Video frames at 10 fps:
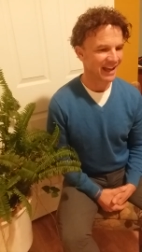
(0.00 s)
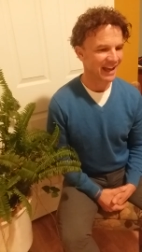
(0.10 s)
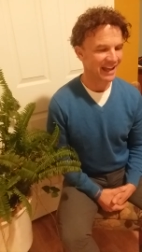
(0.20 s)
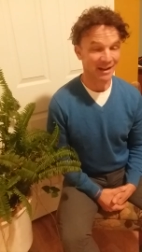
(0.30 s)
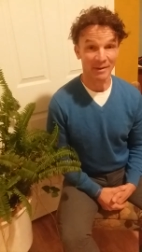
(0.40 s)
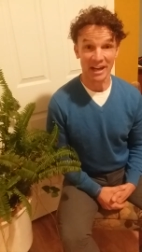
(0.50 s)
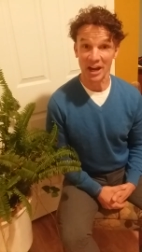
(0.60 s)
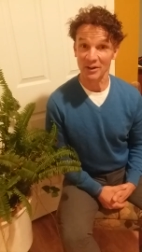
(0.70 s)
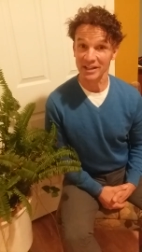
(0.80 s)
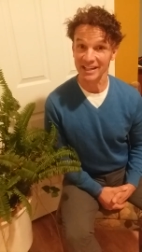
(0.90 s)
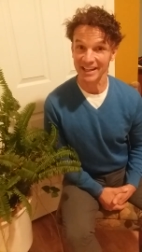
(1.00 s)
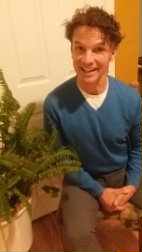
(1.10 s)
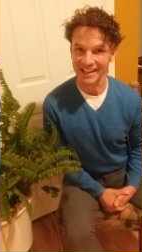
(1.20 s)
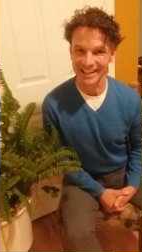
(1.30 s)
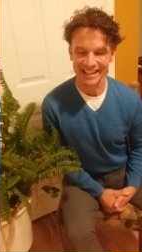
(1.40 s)
and I'm not a heretic.
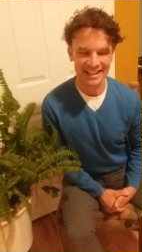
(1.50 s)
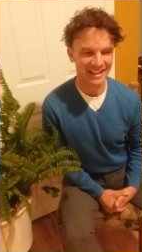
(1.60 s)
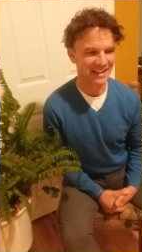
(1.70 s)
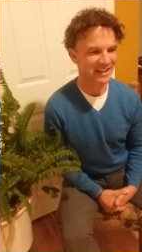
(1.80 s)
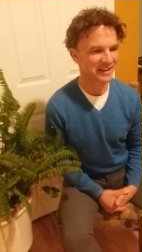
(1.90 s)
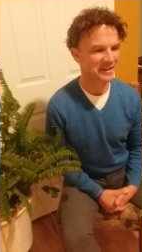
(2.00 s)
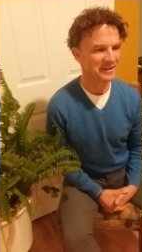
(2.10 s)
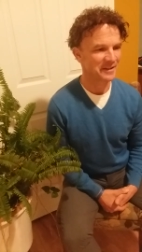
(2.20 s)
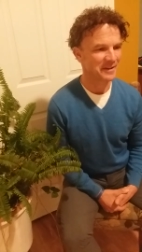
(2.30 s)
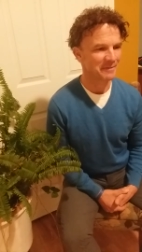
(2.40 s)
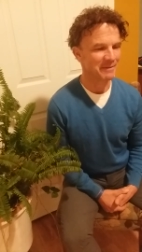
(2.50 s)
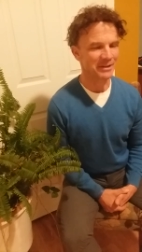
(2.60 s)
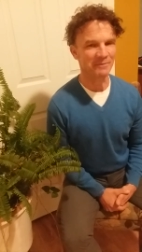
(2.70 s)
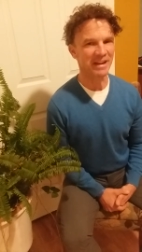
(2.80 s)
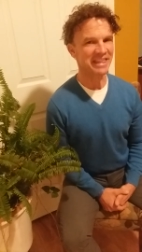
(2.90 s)
But you
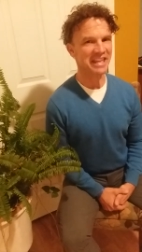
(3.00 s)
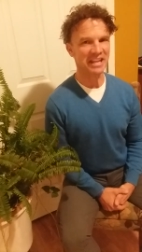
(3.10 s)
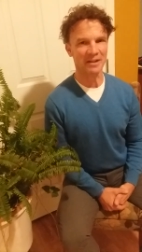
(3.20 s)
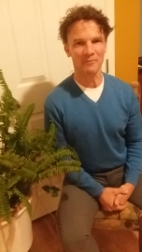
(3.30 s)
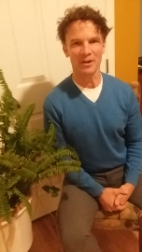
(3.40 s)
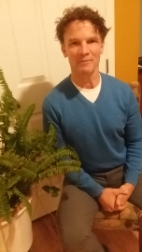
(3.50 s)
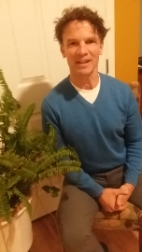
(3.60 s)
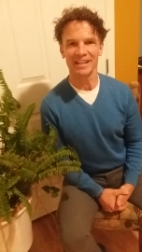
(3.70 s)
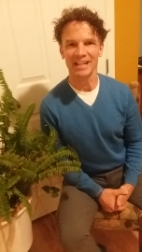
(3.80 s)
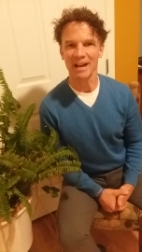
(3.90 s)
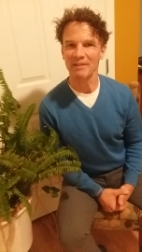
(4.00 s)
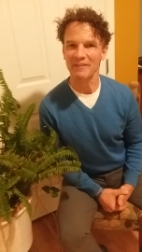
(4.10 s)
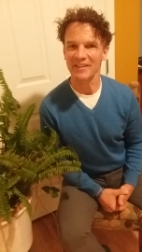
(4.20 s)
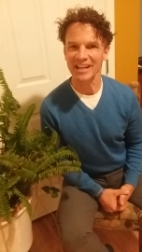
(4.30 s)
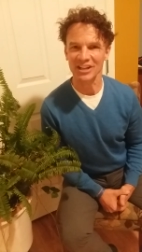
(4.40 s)
may think I'm one by the time I
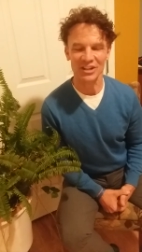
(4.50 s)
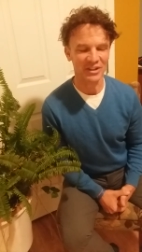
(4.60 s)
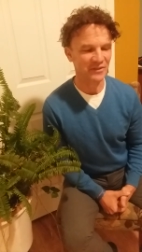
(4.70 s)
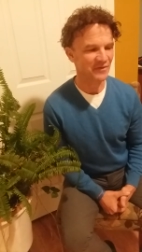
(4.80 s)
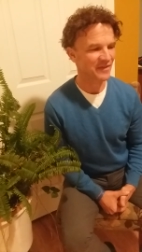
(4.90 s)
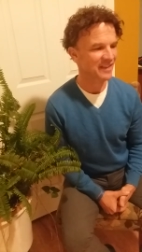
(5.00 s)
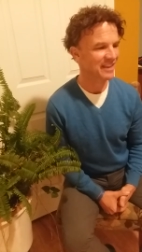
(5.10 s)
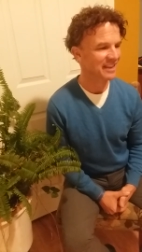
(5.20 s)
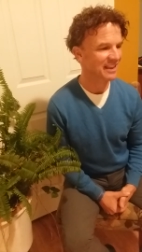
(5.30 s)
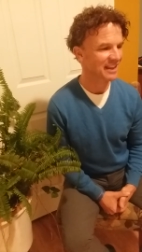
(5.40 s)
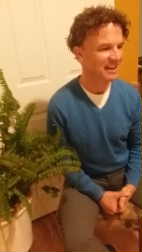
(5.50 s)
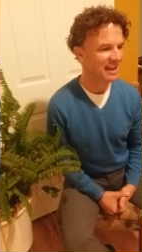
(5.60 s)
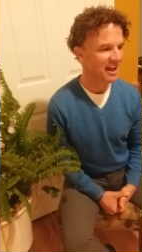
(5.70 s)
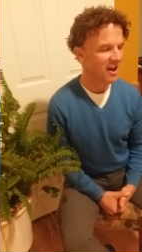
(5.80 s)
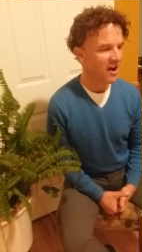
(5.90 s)
finish.
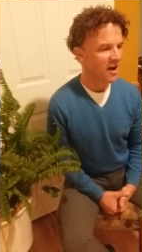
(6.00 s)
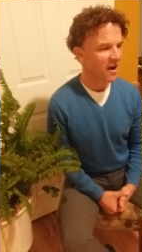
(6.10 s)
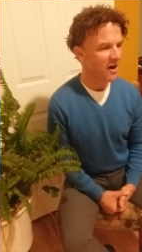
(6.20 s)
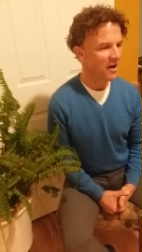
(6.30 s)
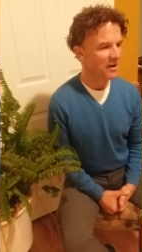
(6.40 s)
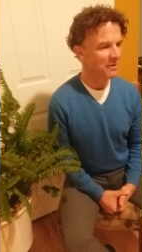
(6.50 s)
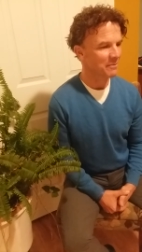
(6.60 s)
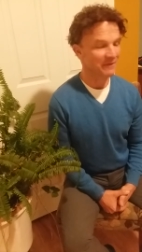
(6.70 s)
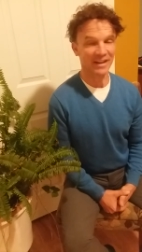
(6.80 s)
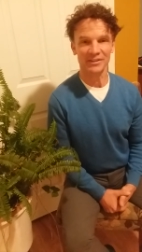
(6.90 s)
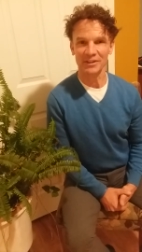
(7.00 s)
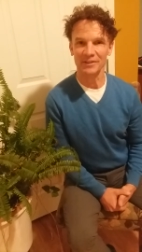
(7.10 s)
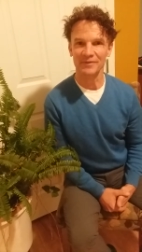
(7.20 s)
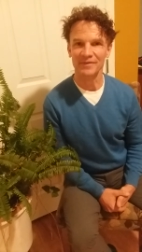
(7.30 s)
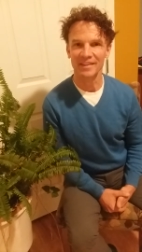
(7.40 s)
Our professor,
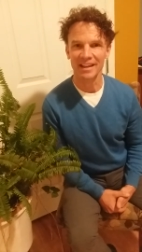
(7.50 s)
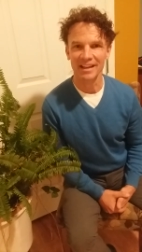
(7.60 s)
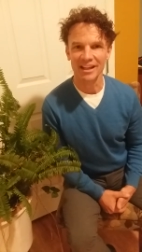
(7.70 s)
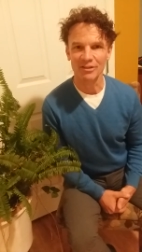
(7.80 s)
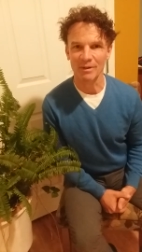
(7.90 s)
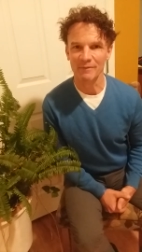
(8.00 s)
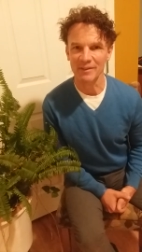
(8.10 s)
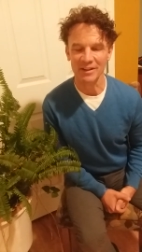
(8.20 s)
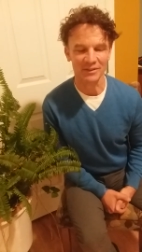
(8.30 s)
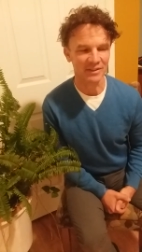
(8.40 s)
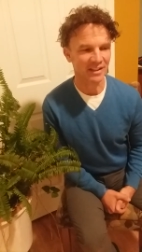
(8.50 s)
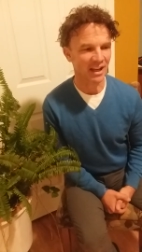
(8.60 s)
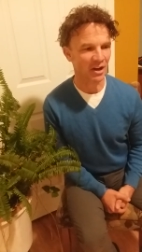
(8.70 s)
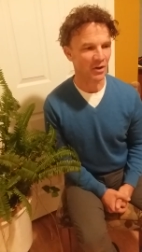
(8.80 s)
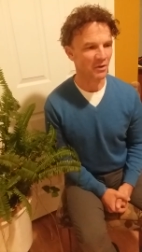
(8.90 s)
Trip Fields,
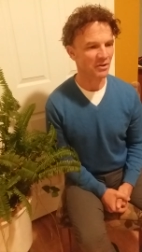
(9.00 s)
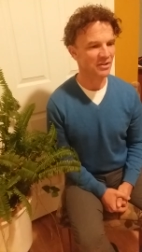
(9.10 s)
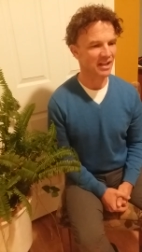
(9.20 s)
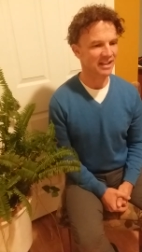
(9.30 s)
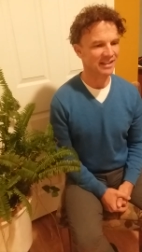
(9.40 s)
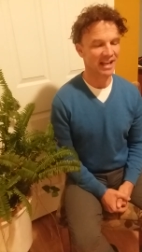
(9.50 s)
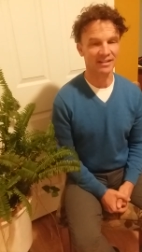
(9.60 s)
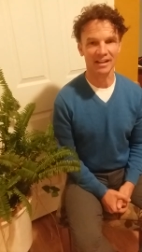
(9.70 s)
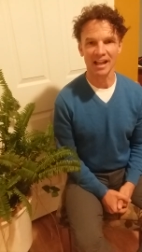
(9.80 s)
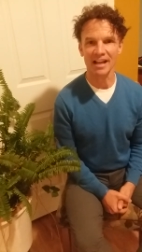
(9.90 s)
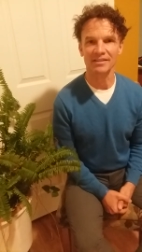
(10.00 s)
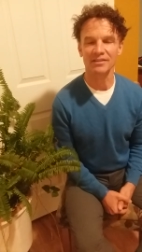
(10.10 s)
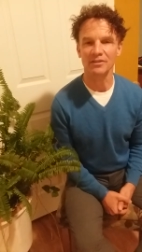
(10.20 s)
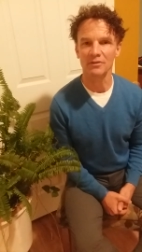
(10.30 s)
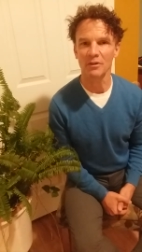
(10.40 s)
encouraged us as a class
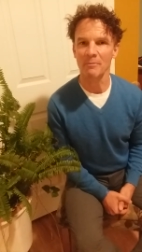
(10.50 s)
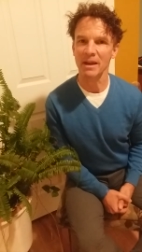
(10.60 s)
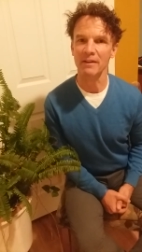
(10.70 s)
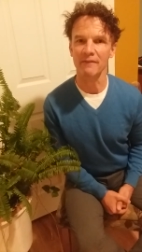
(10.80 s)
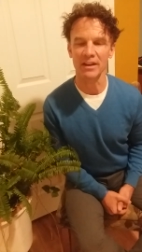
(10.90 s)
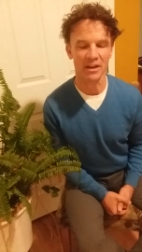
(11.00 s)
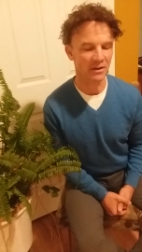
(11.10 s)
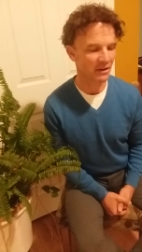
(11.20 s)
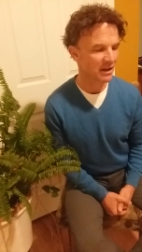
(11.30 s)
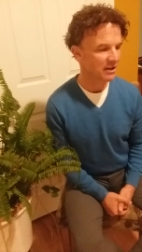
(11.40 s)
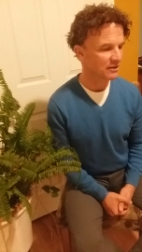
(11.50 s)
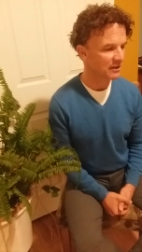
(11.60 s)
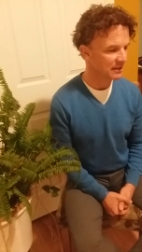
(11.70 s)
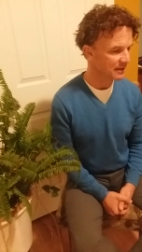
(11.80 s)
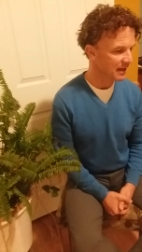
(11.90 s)
to make a video to
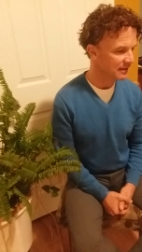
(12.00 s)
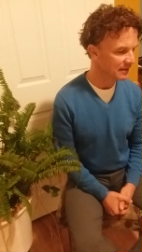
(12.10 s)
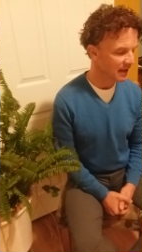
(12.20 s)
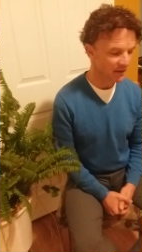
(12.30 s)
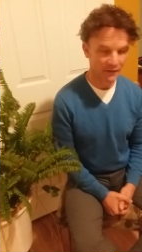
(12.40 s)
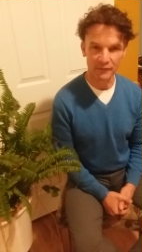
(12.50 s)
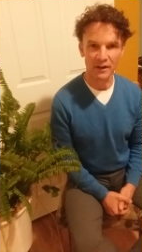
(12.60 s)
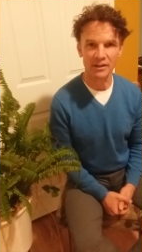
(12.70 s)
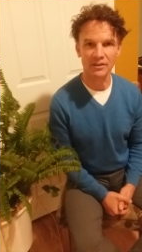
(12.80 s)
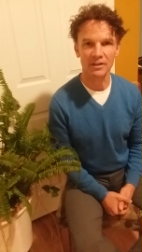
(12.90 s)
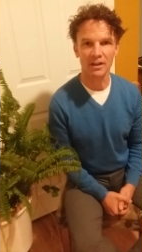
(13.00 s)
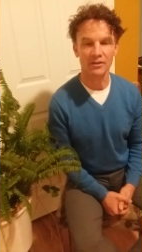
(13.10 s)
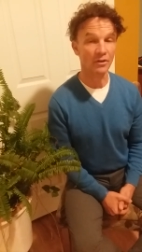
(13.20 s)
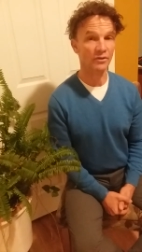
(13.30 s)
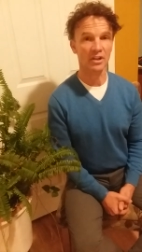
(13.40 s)
discuss the French
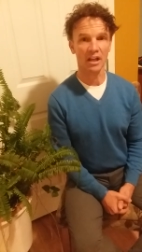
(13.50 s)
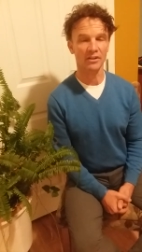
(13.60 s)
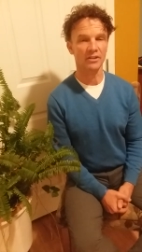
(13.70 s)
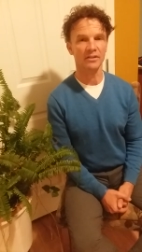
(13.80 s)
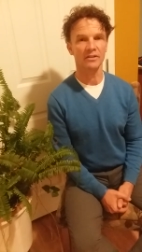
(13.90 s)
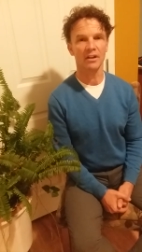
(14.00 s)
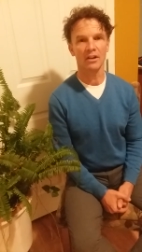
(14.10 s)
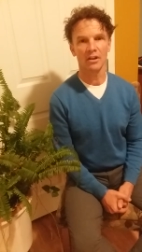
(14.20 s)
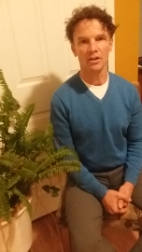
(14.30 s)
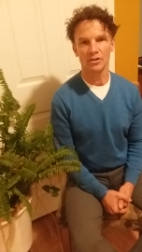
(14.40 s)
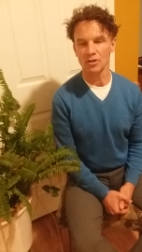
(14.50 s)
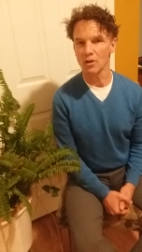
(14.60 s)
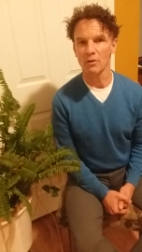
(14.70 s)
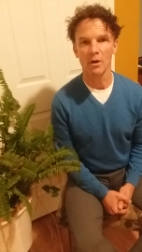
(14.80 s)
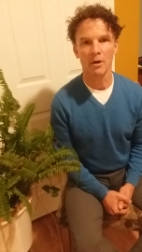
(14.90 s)
sociologist Jean